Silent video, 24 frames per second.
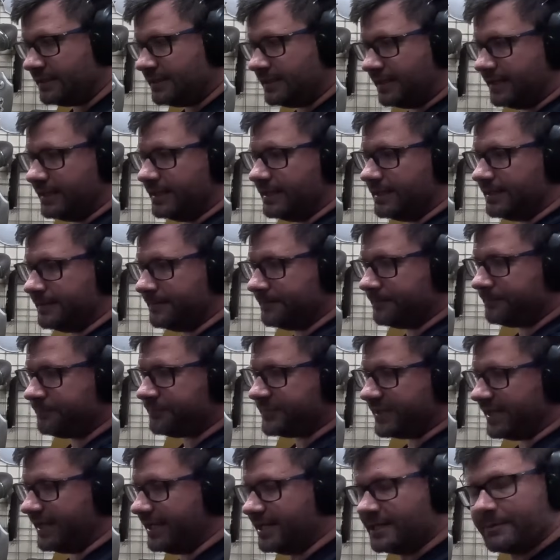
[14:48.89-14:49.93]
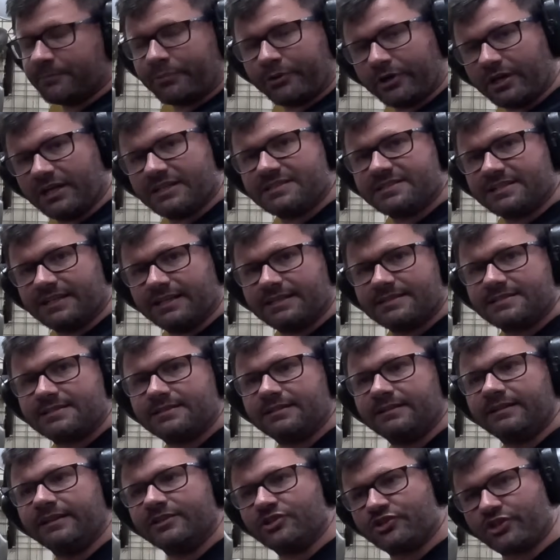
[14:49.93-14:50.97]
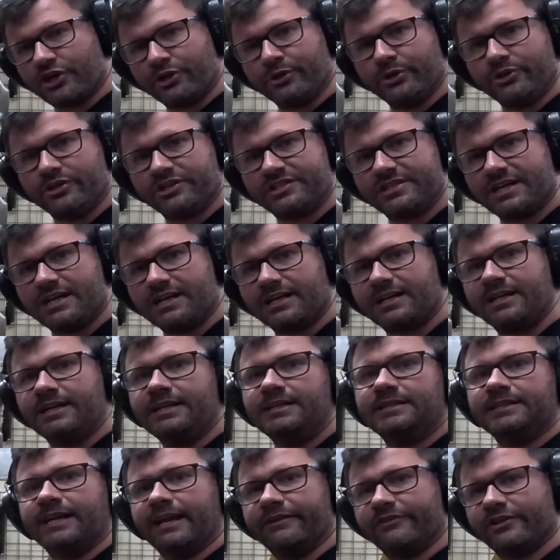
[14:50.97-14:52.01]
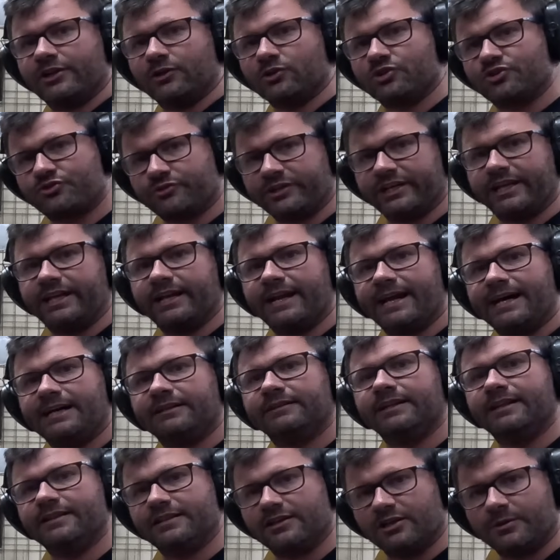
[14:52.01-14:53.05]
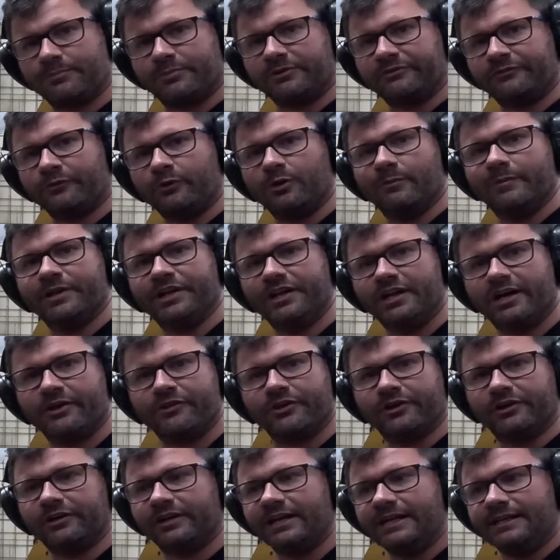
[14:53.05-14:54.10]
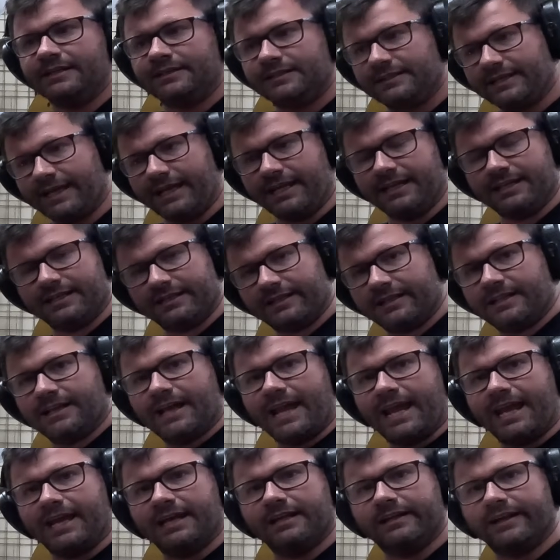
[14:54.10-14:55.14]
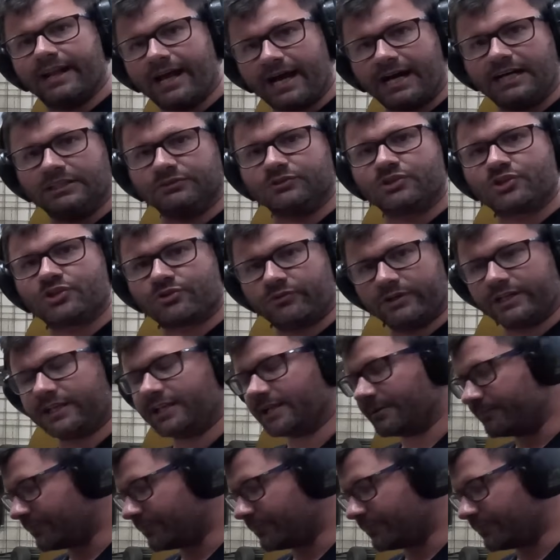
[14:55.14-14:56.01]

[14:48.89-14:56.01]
uh, the in process, show you the tuck, and then I'll shrink it out, and then I'll perform another in and out shrinking